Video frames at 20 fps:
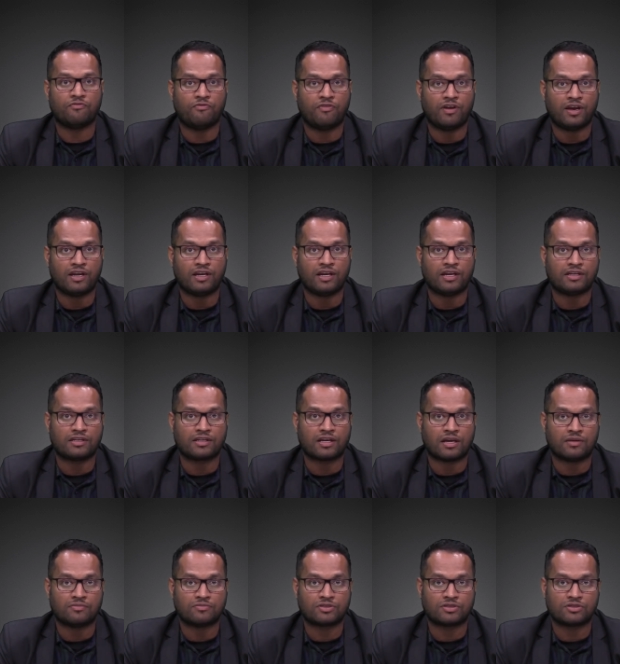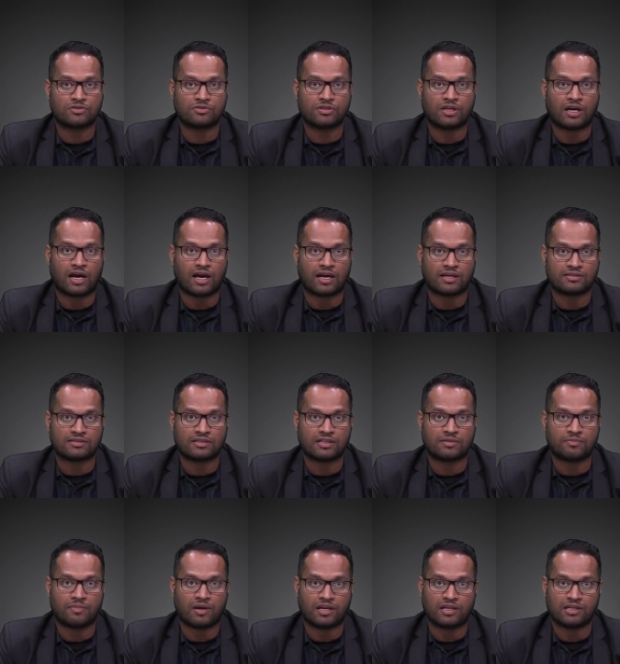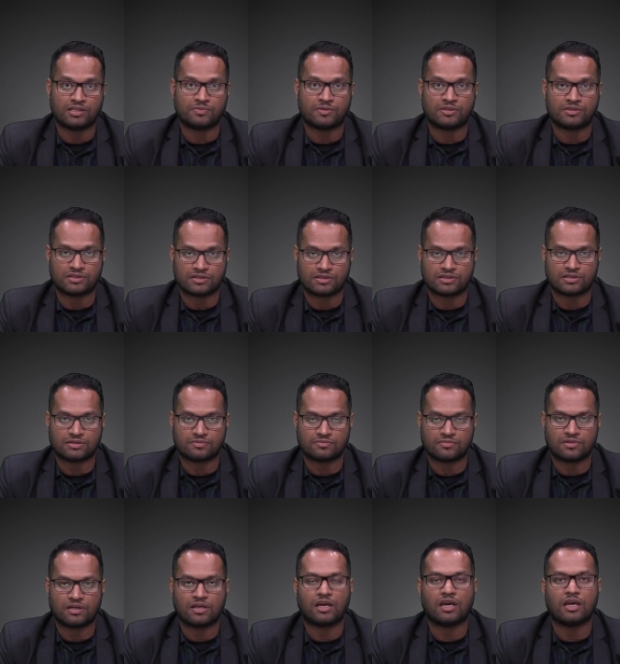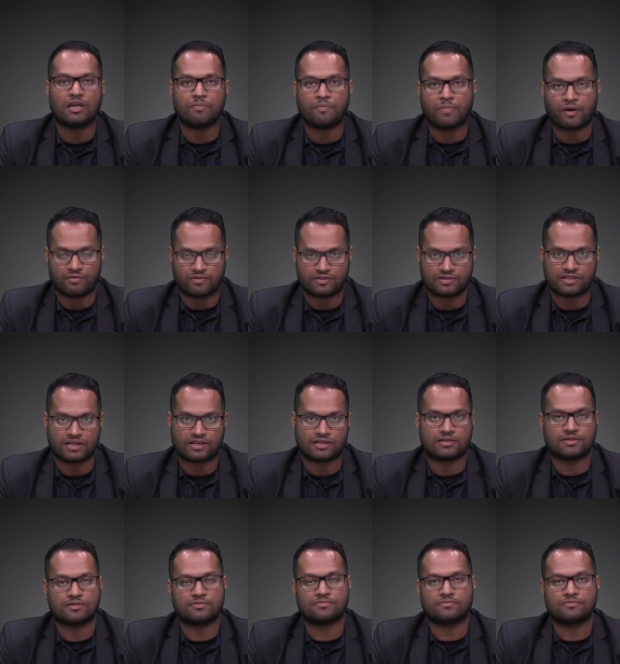when it comes to the asset management system in power sector.